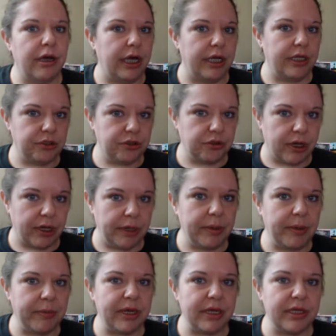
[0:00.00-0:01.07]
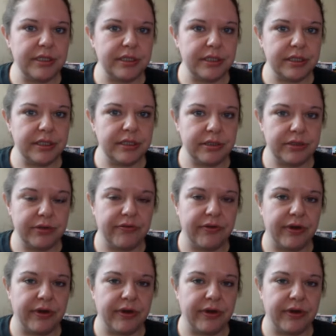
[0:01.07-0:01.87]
I try my best to